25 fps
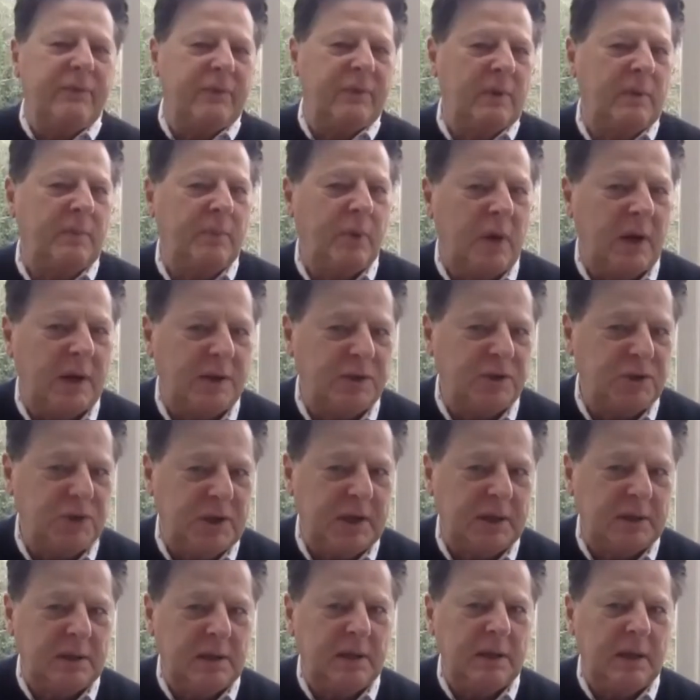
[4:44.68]
for a
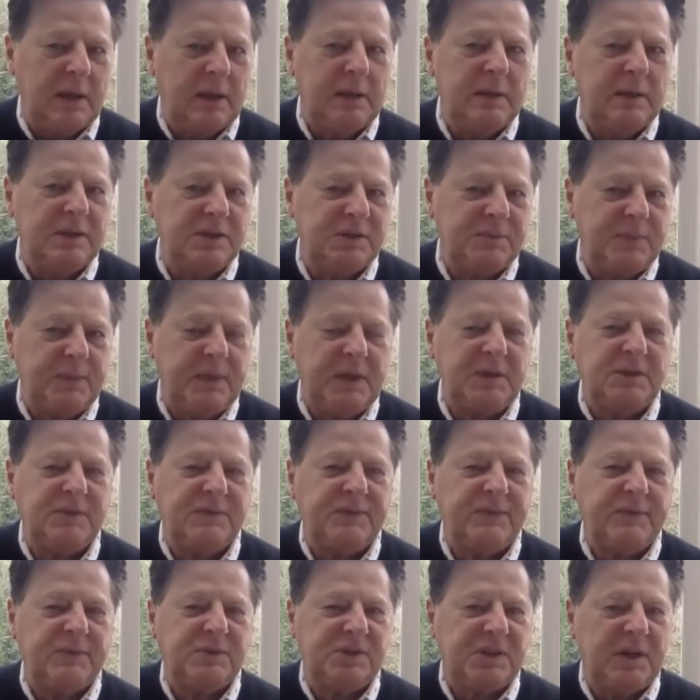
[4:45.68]
project in the space
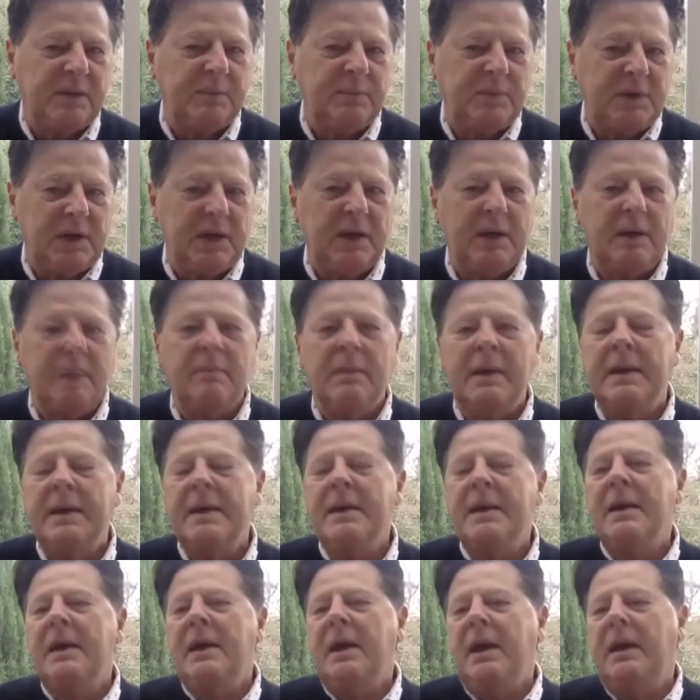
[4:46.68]
for some time,
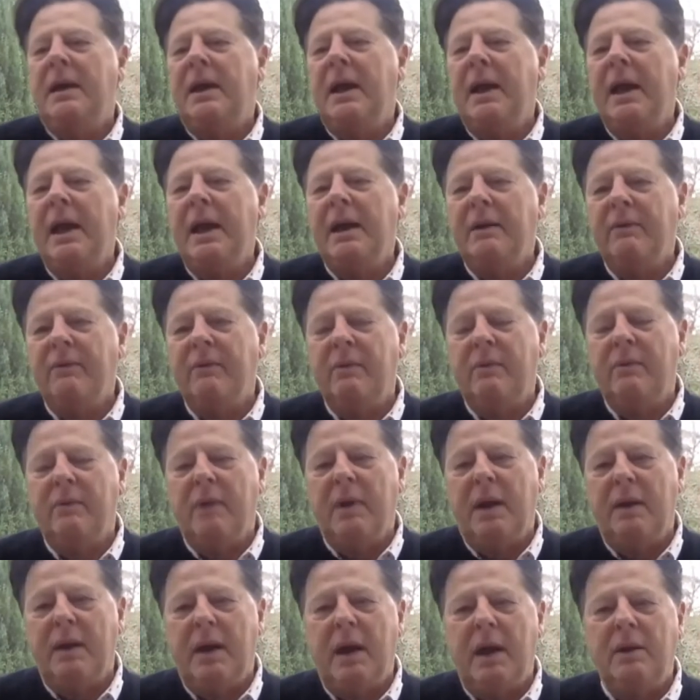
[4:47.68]
and I had
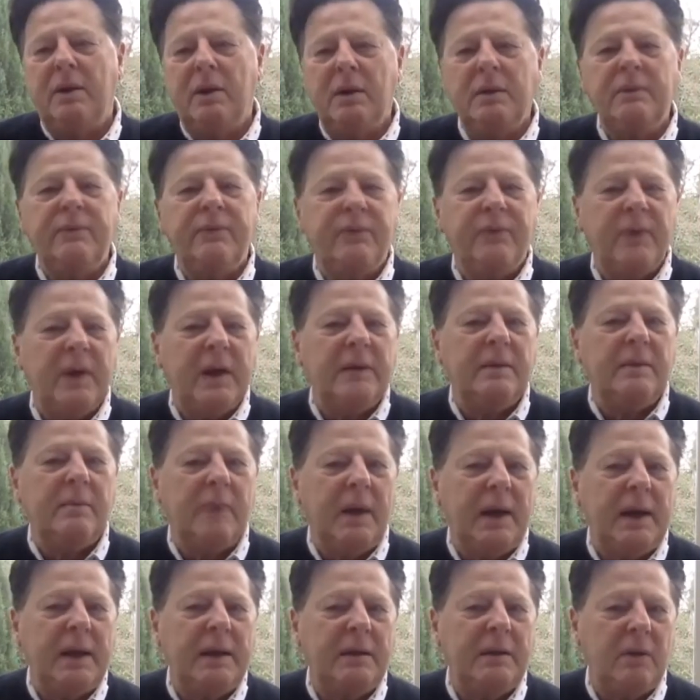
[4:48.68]
a good friend of
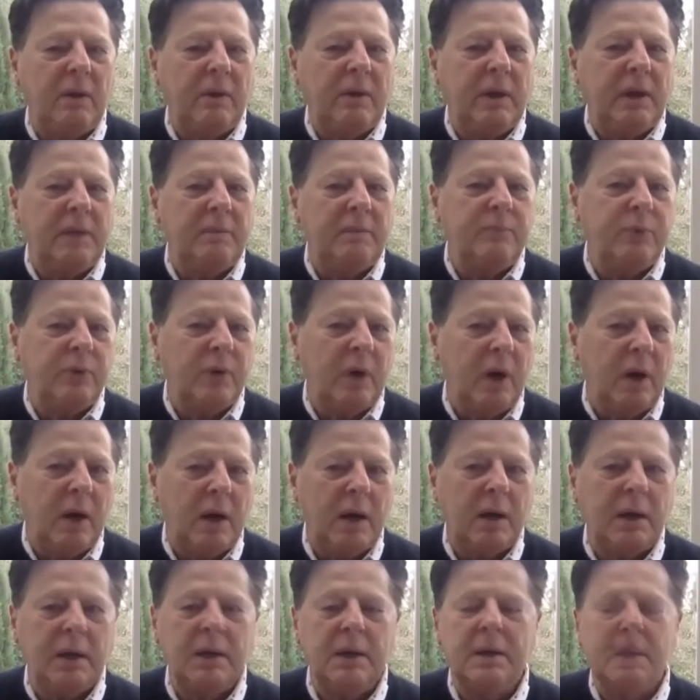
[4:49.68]
mine in
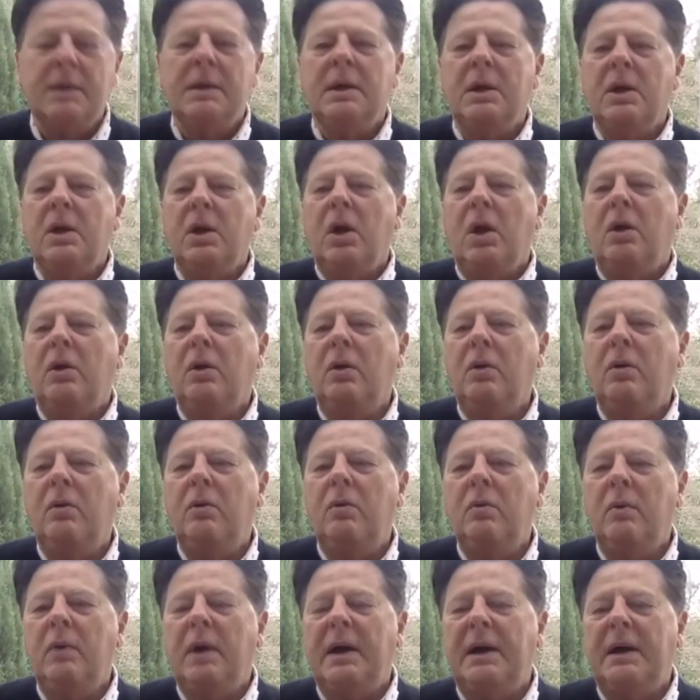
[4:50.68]
Prague
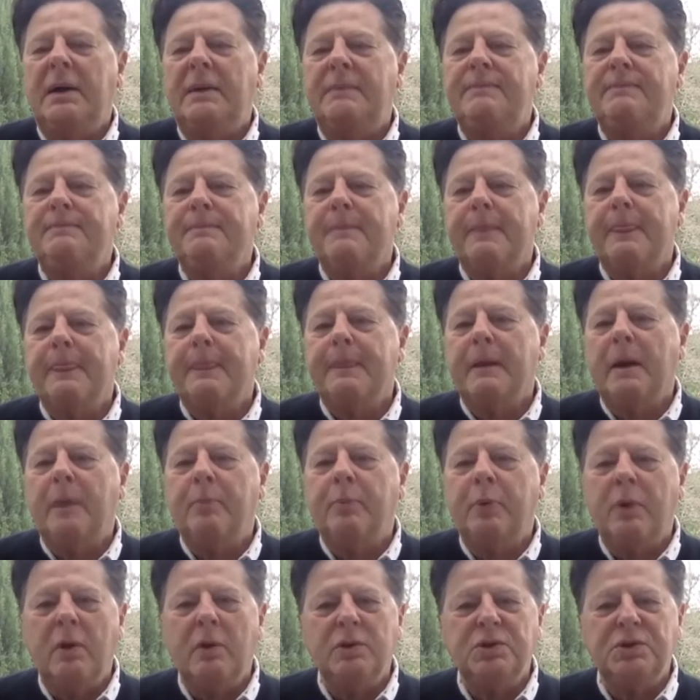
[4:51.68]
who
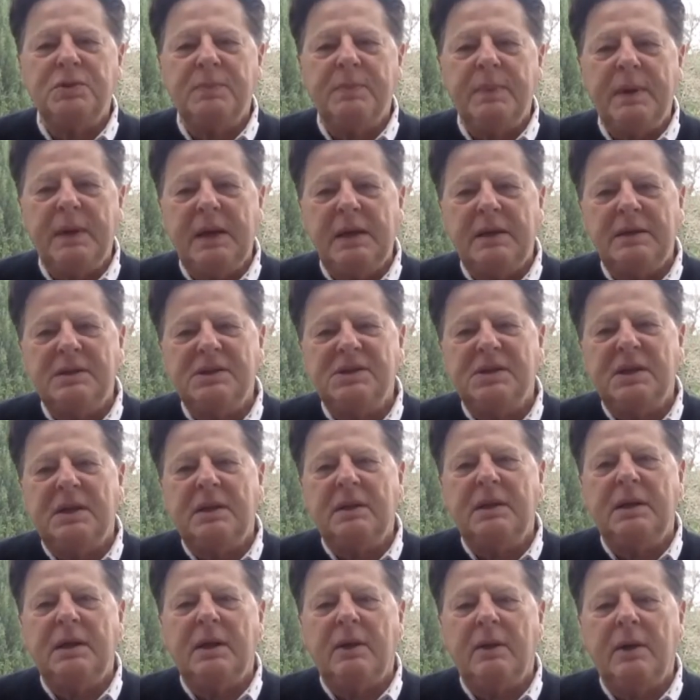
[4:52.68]
approached me and
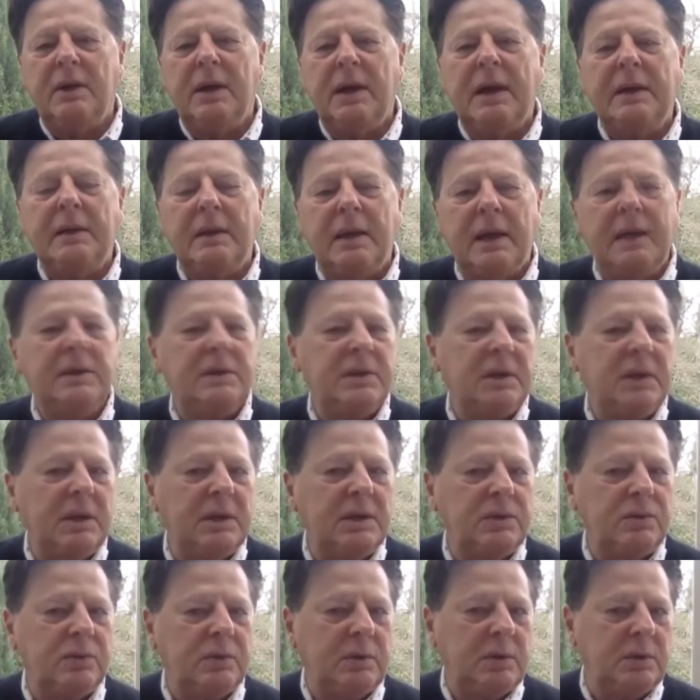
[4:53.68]
said, Gary, I'd like to
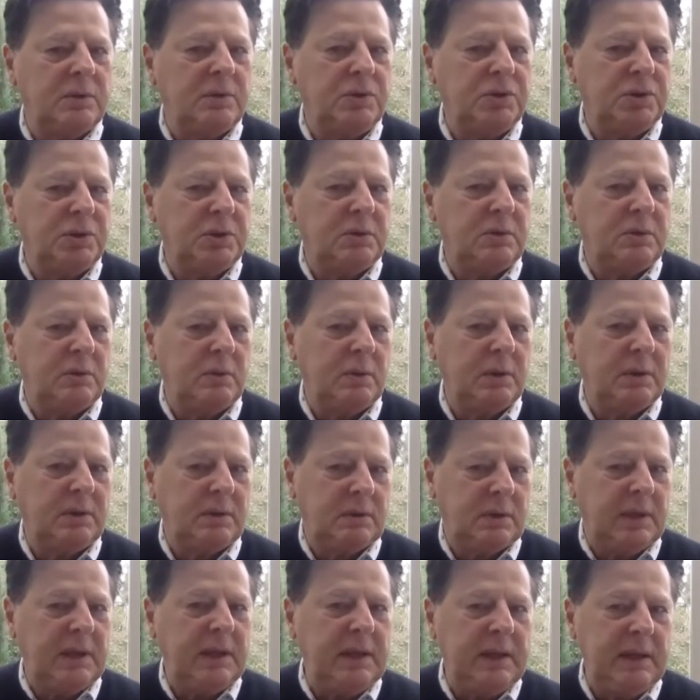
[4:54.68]
introduce you to a
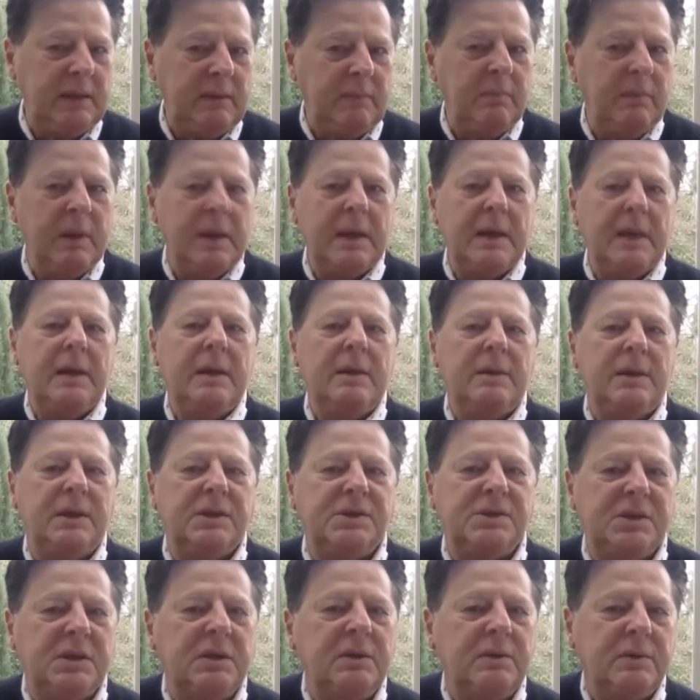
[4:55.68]
team
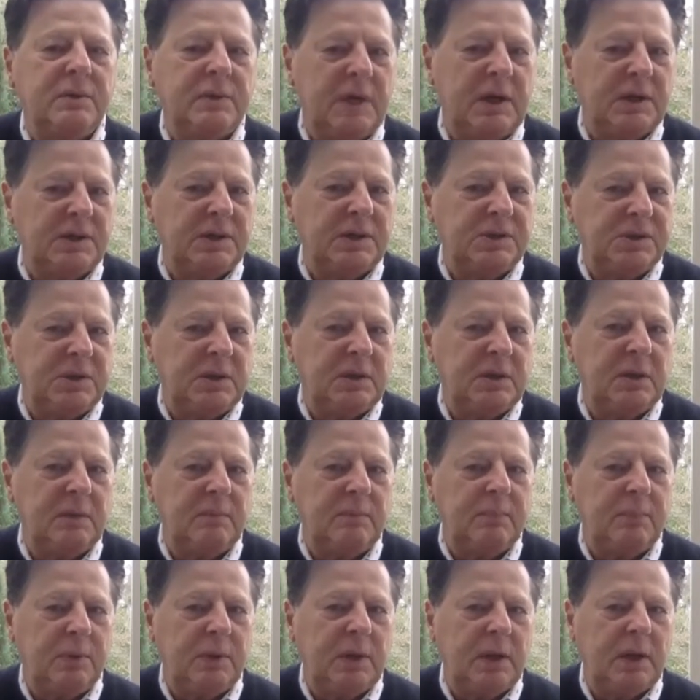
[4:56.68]
that's interested
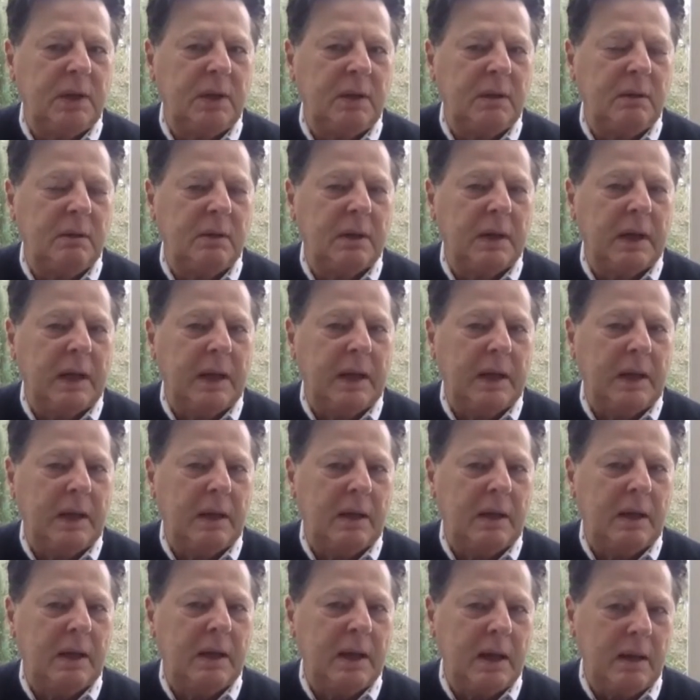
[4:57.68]
in putting
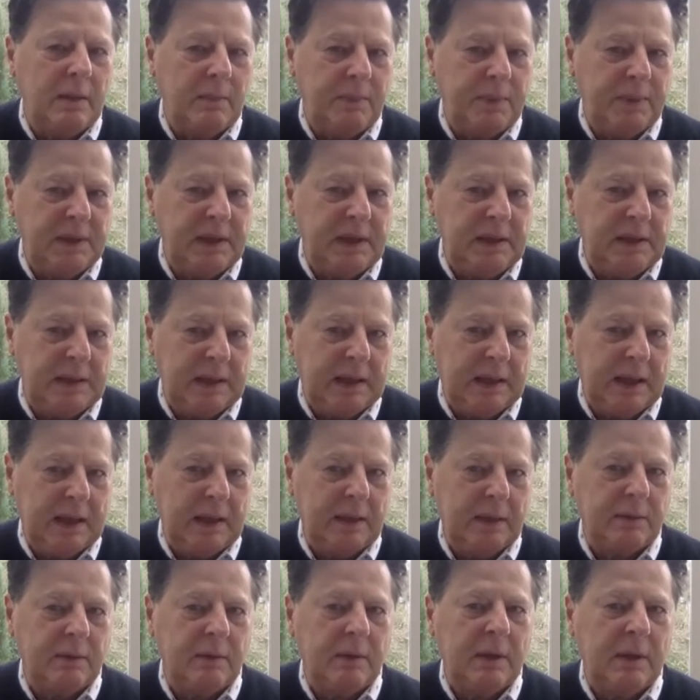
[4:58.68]
a company
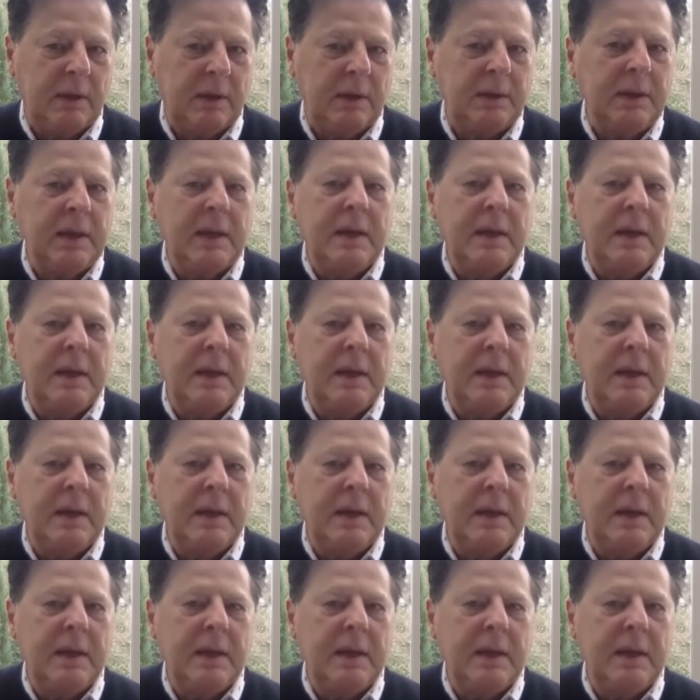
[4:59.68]
together.